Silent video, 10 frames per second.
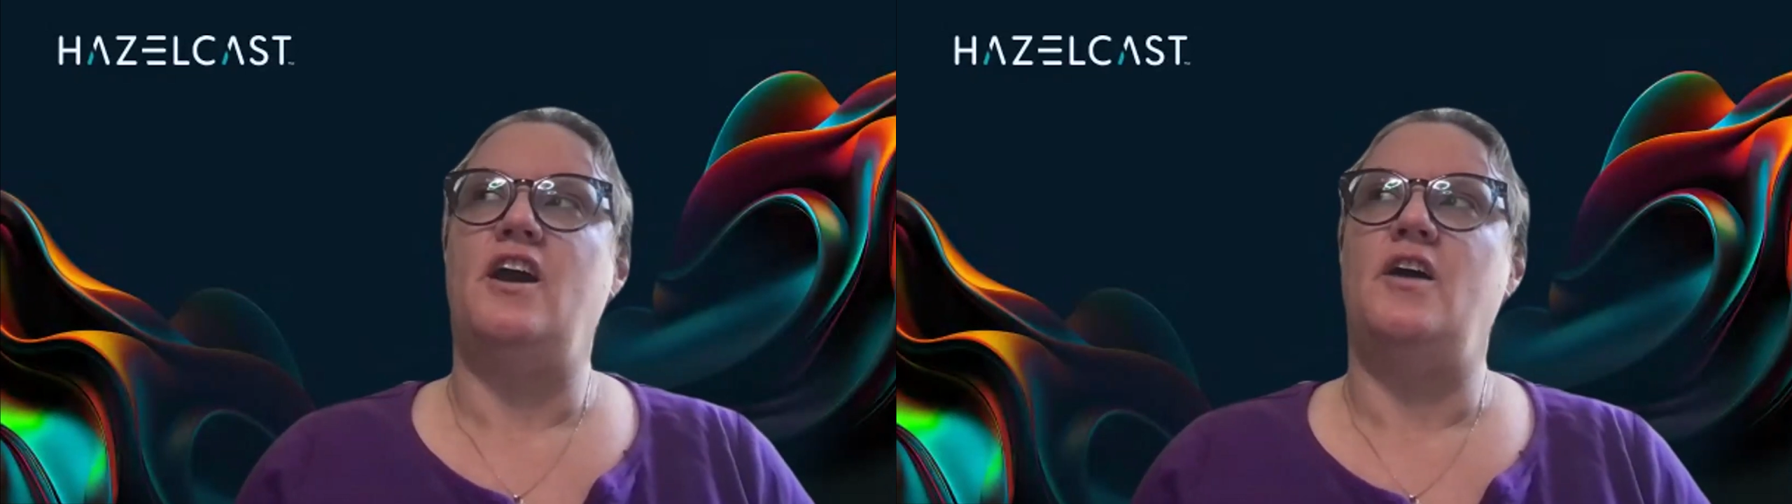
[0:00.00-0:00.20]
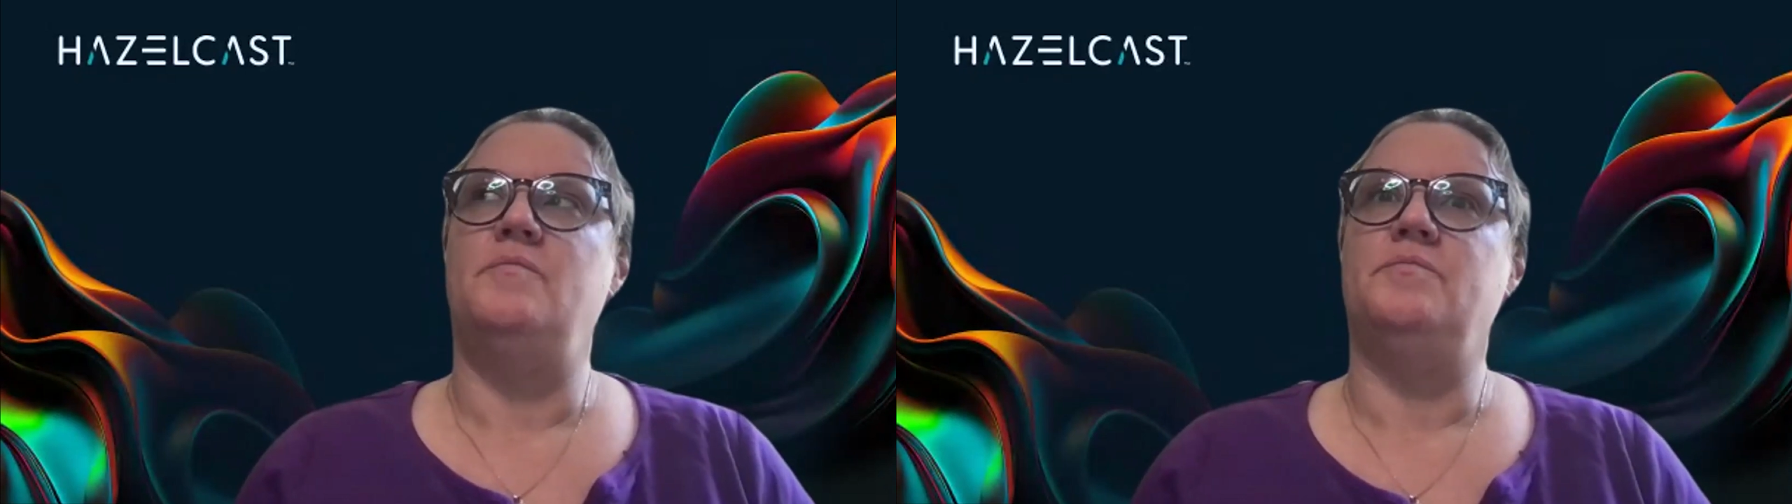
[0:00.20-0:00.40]

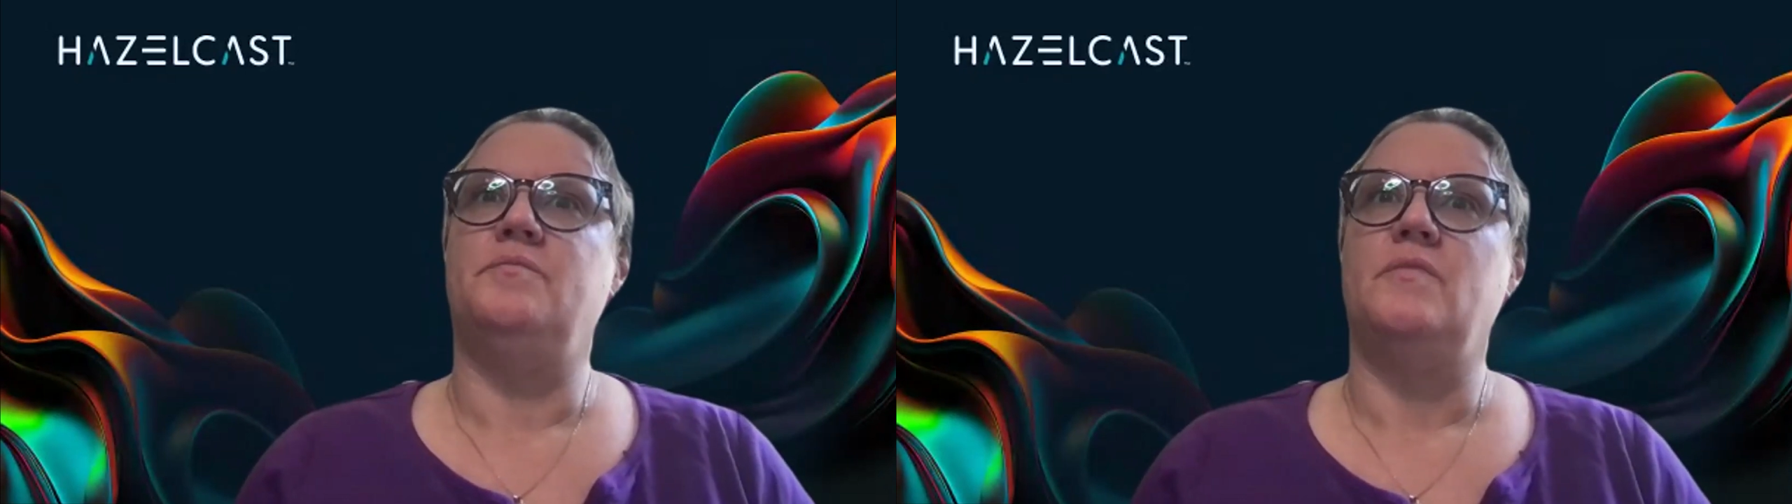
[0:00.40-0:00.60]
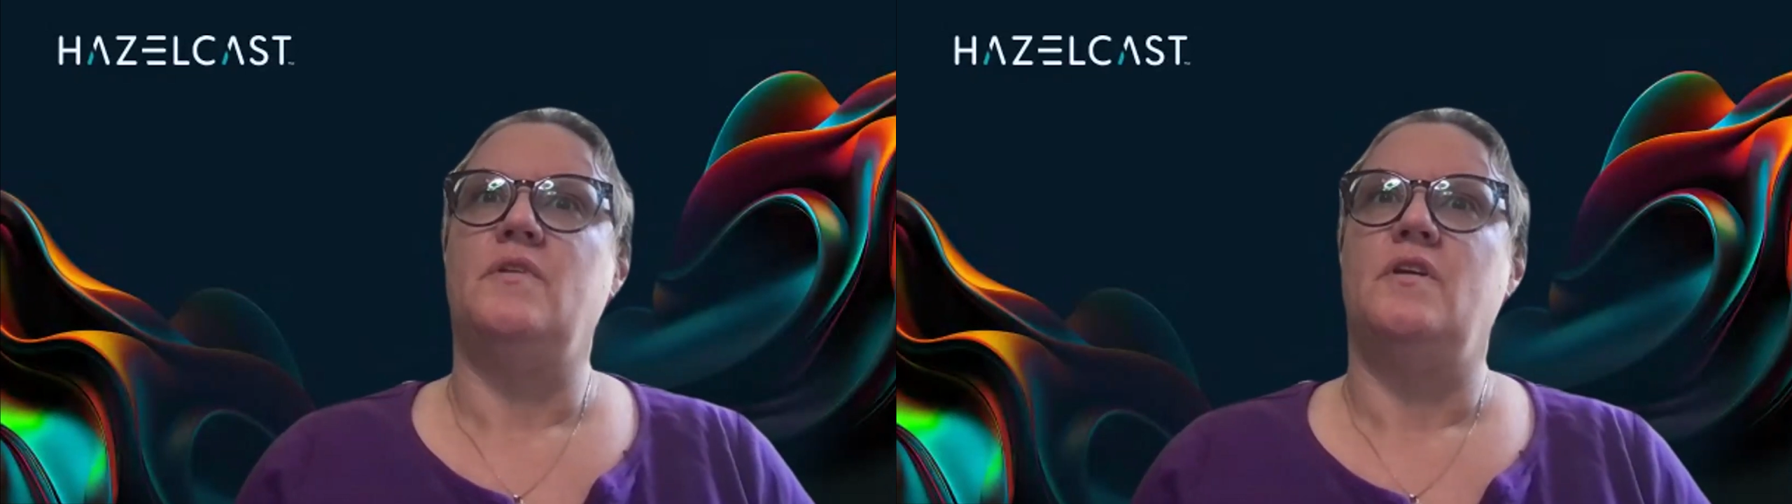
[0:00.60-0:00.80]

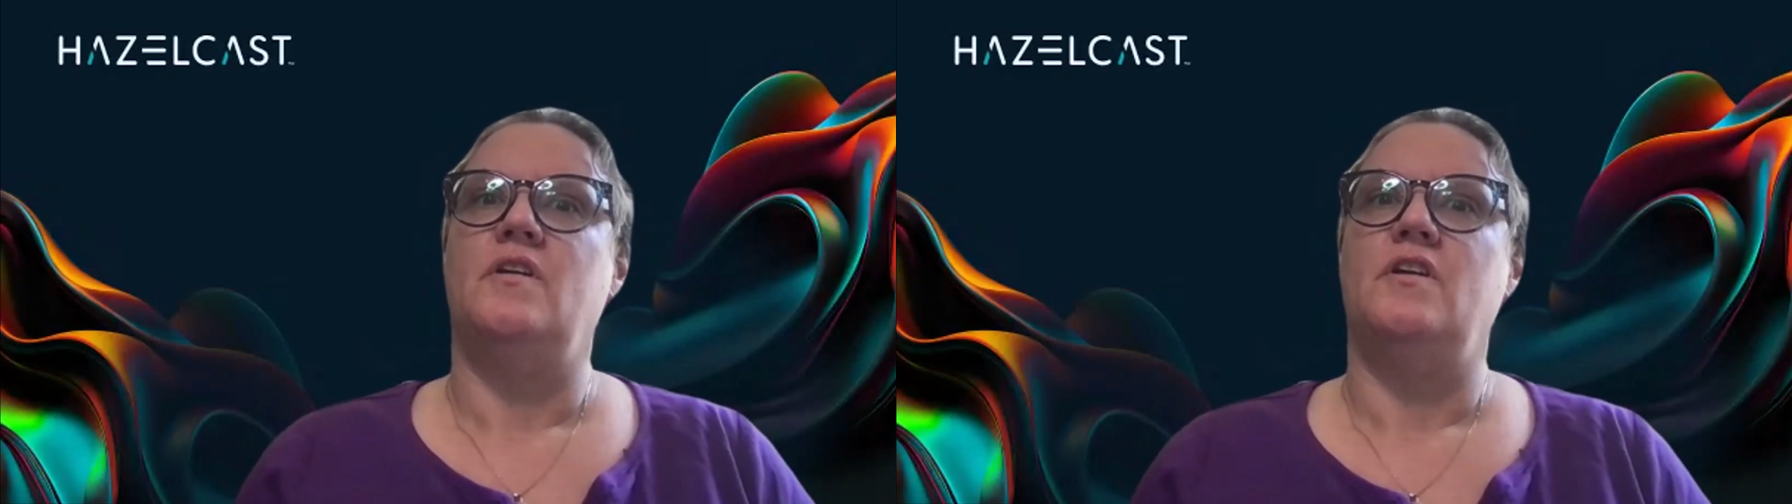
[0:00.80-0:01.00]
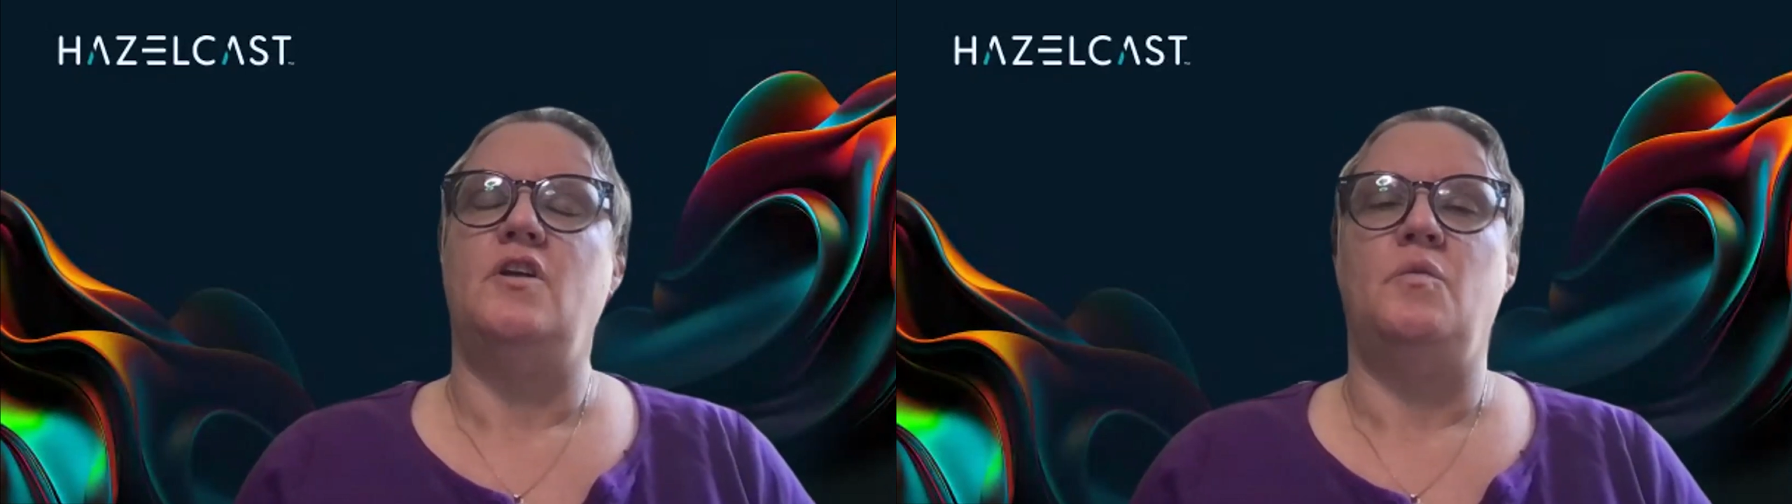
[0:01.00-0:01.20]

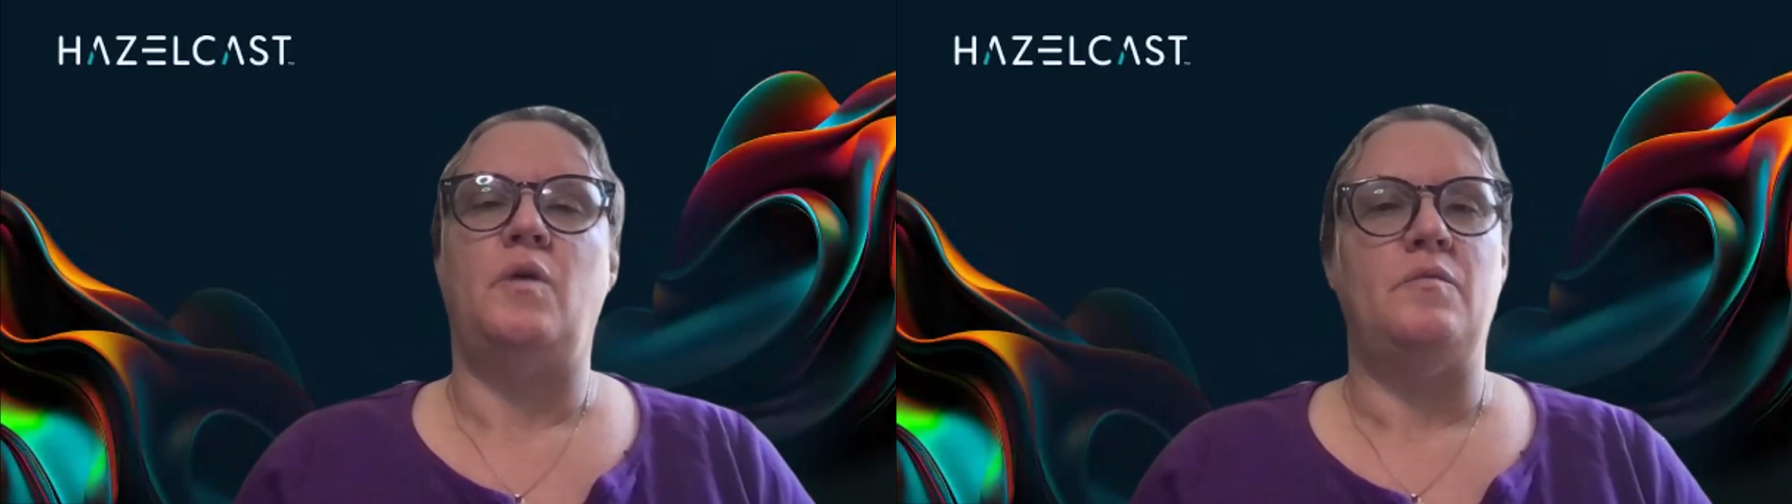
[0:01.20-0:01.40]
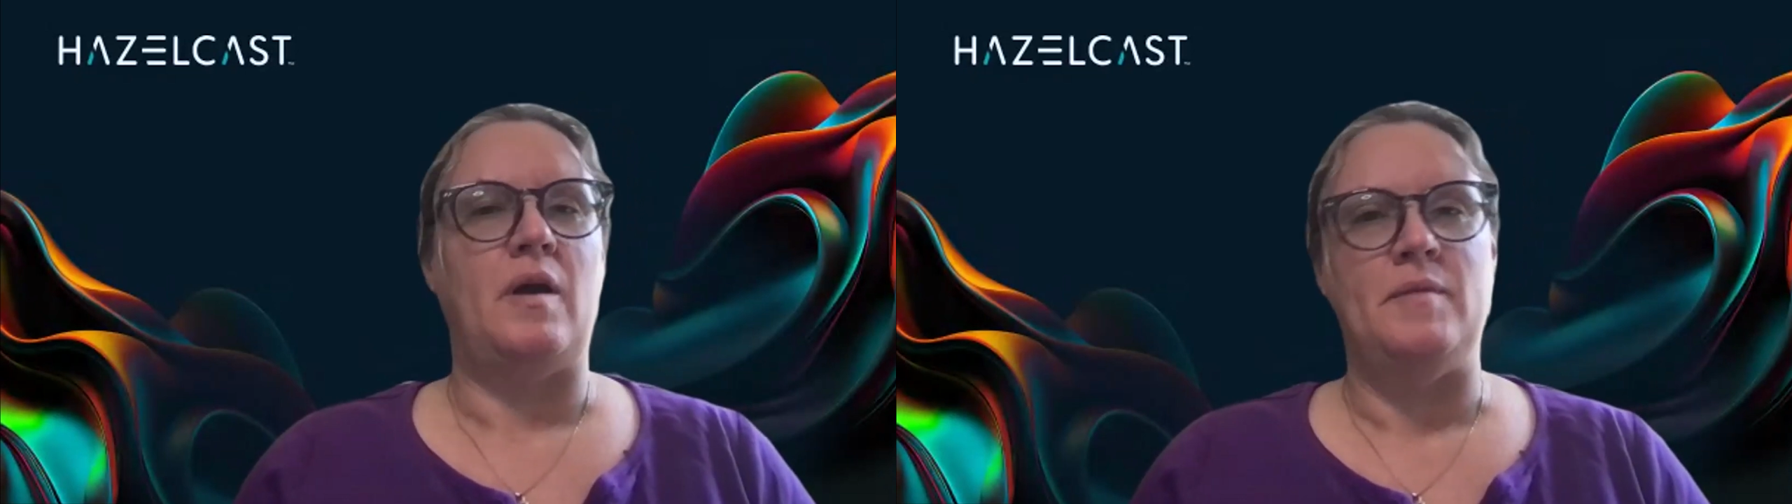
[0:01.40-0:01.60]
I